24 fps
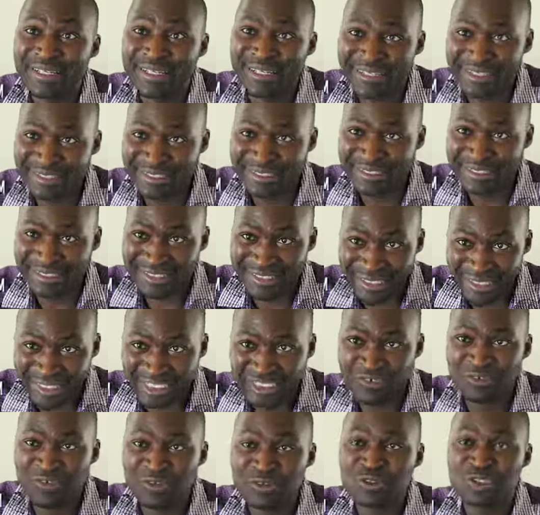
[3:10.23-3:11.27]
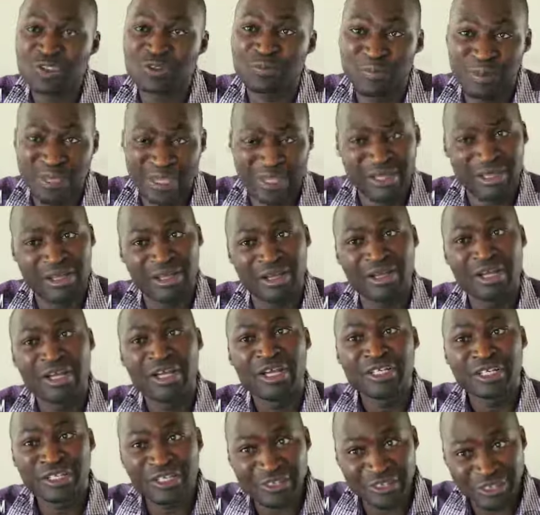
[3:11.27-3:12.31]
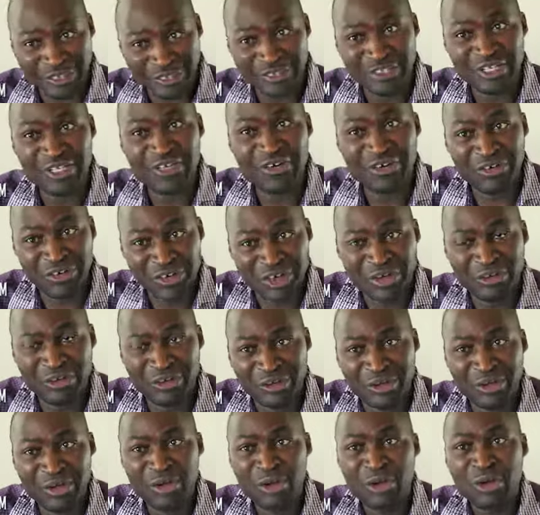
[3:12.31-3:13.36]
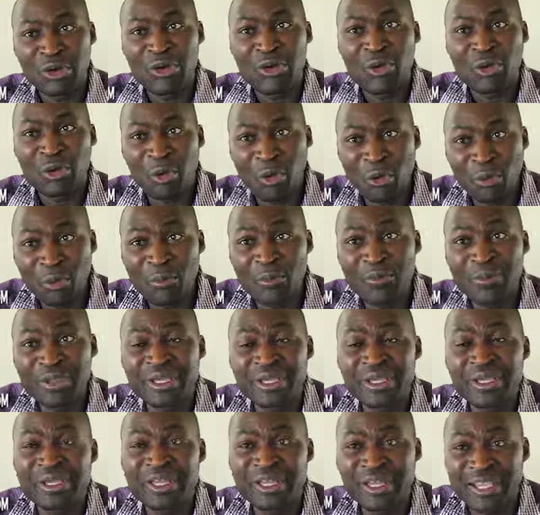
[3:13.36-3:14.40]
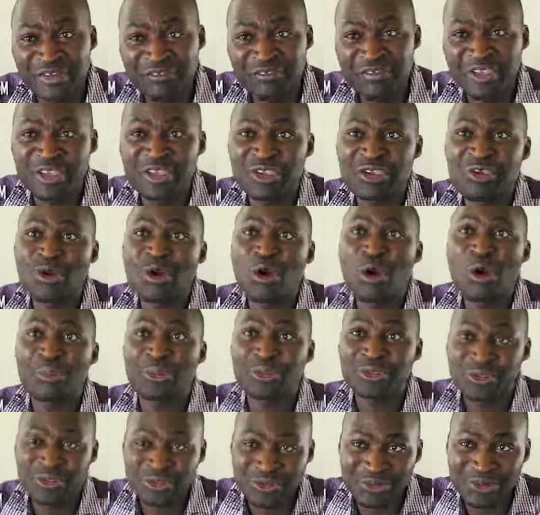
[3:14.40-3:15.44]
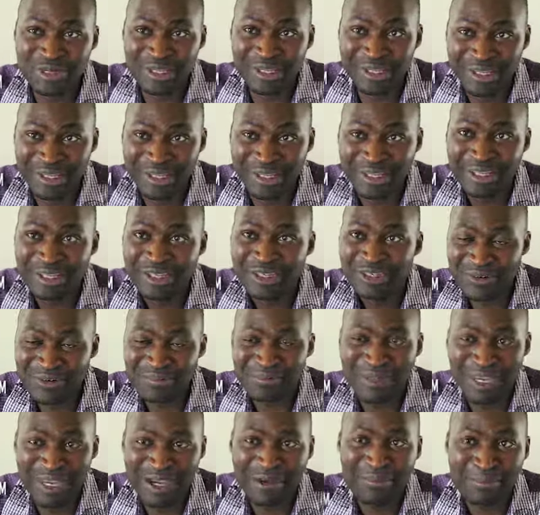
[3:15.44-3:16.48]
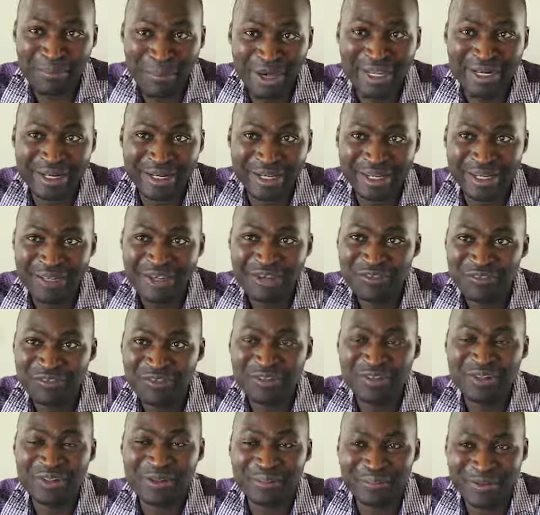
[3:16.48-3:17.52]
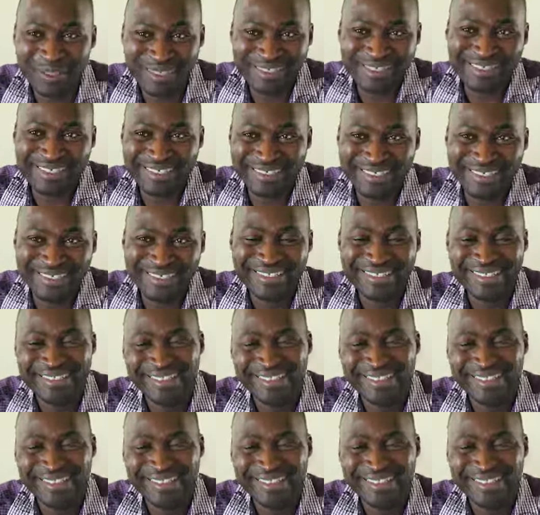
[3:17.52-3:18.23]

a successful speaker, Teresa Gregory, who'll be giving you opportunity to make money through the business.